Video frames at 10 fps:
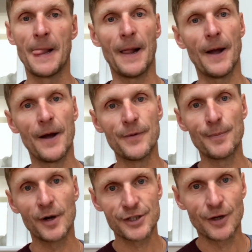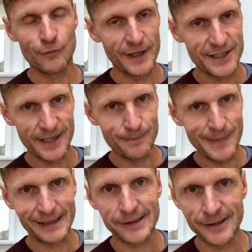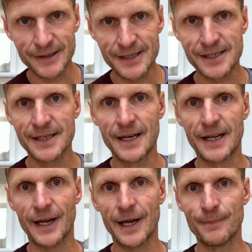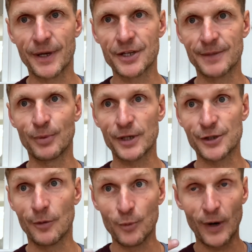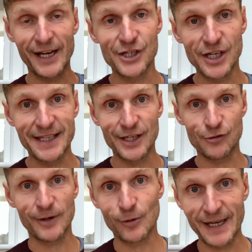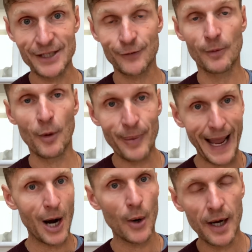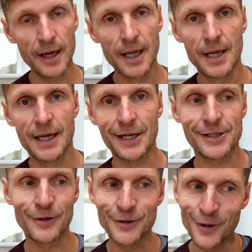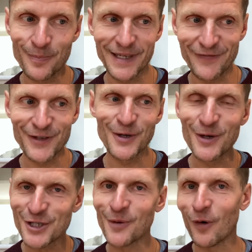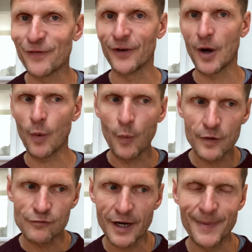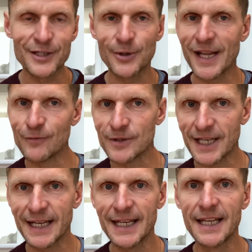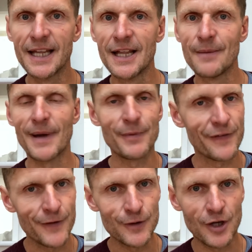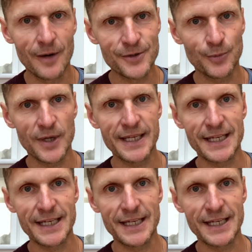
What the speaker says: You might start releasing metals because the body's got more energy. The adrenal glands have got more power. And so but if you do it too often, I wouldn't recommend doing it every day, maybe a few times a week,